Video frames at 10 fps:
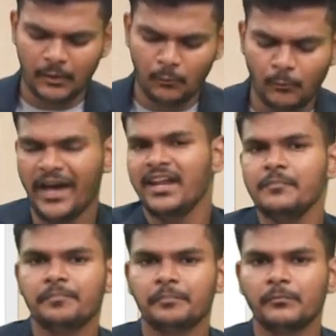
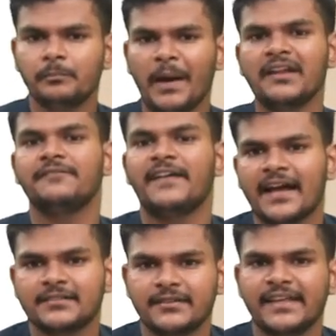when
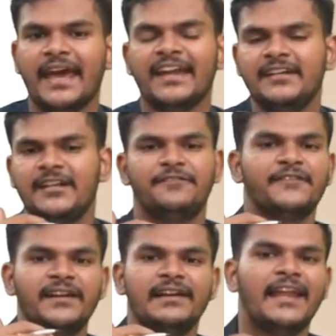manufacturing at
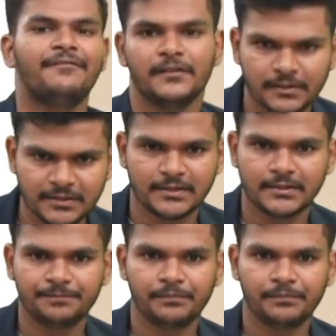different levels,